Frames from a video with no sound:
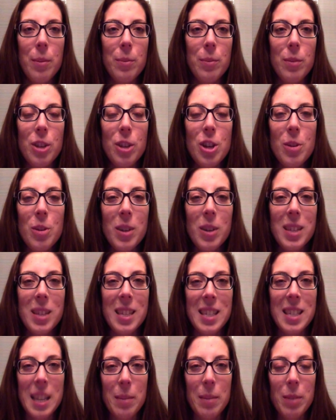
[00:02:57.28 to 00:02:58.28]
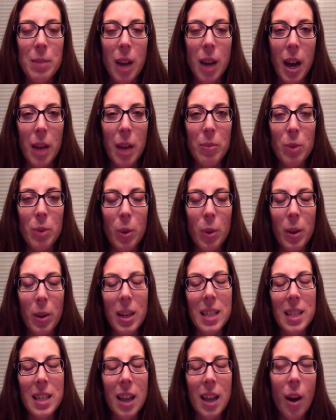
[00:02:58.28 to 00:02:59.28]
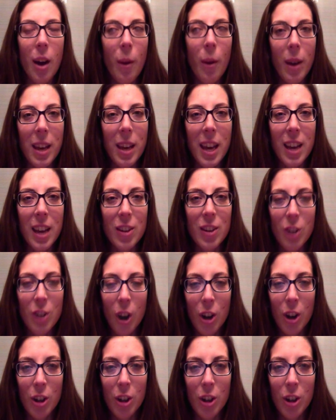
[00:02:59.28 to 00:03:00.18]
You at the same time don't want to say, oh, I can't talk